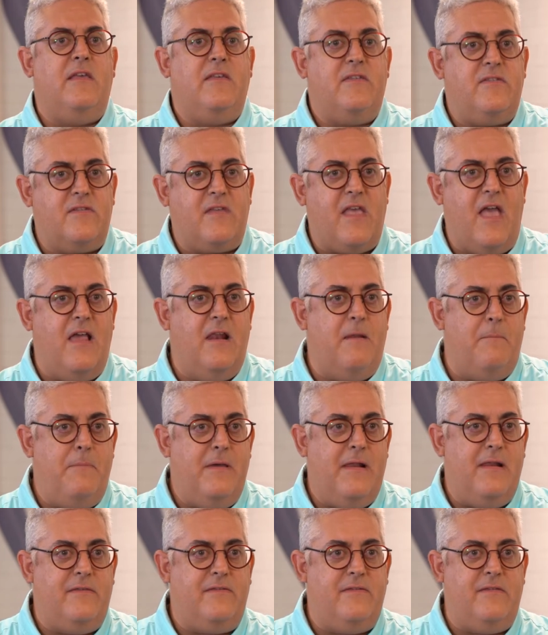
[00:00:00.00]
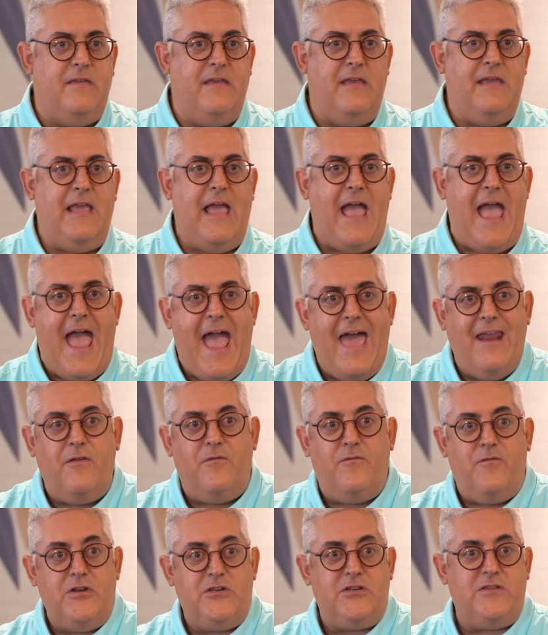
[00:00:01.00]
scalability, and
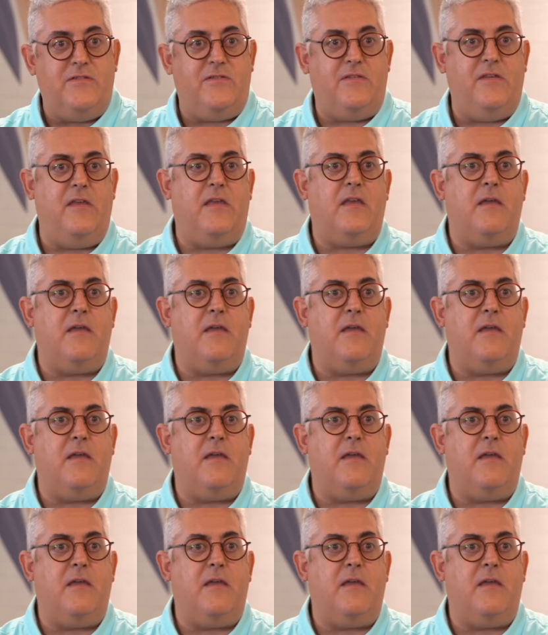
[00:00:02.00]
efficiency